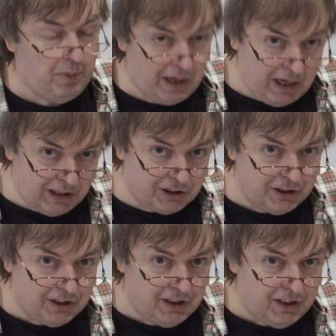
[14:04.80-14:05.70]

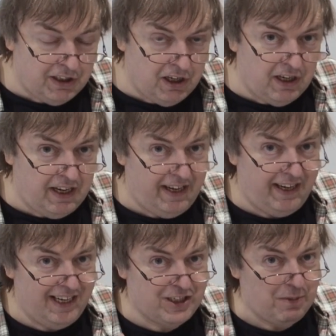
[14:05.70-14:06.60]
But
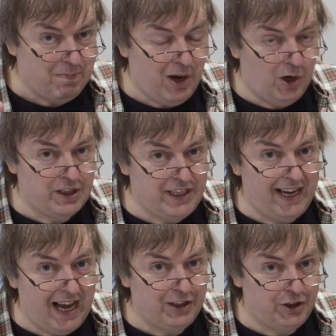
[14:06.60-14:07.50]
it's a
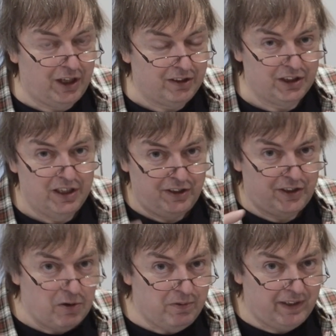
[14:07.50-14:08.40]
marketing adjunct.
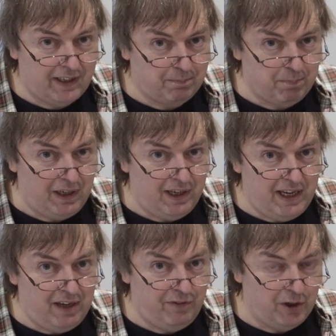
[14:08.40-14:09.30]
Don't
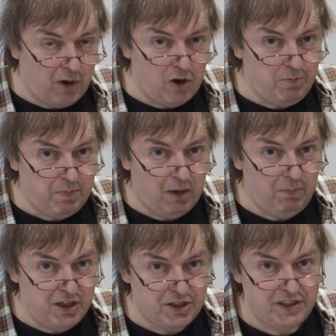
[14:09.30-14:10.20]
believe your own
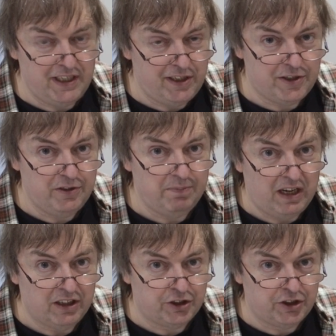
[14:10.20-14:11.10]
publicity too
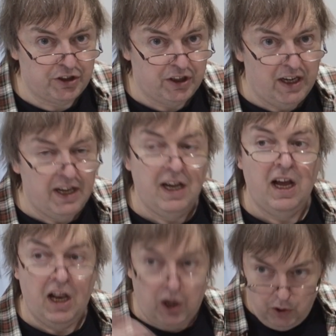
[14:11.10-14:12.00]
much.
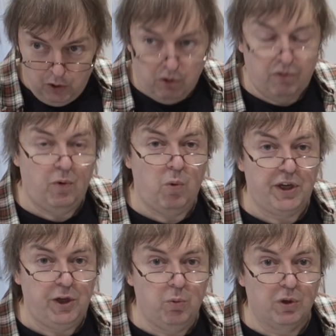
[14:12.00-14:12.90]
Look for
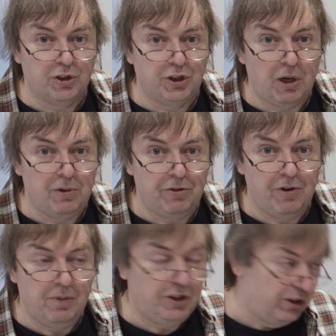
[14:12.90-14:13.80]
what you want to show in your
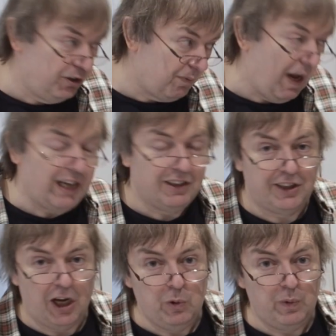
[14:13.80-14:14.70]
images and
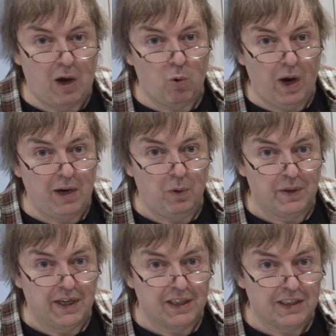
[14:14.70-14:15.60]
go that way
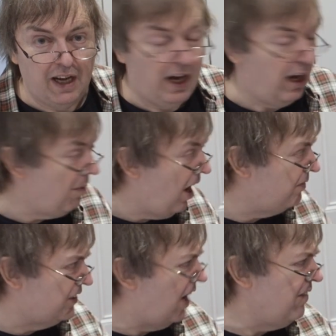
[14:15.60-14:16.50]
with it.
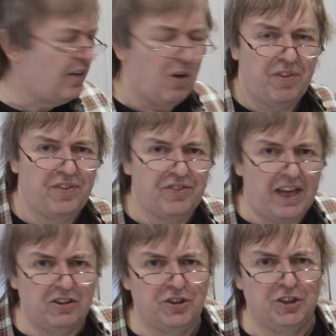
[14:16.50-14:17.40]
I've got
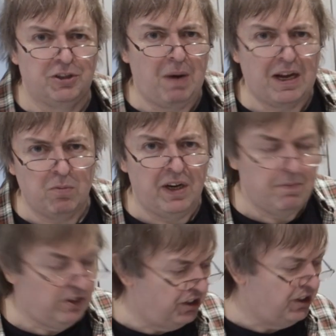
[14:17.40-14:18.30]
thousands of black and white
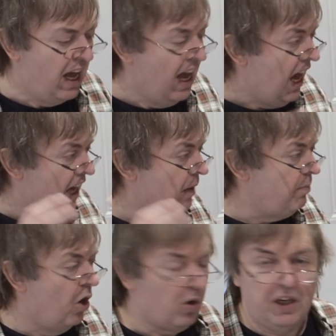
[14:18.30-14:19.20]
images, and
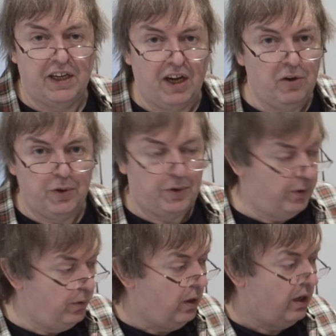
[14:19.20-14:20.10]
I'm not going to go
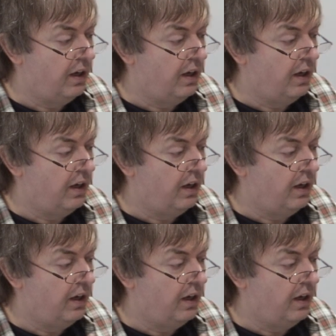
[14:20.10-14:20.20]
through